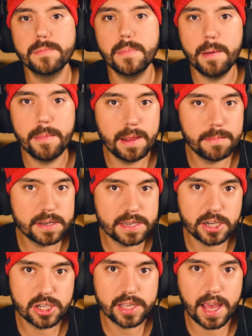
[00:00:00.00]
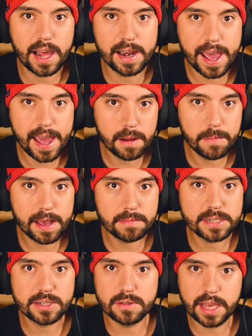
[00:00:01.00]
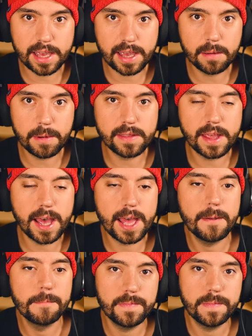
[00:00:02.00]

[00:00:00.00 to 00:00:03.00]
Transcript: I might potentially add an anime. I'm still thinking about that.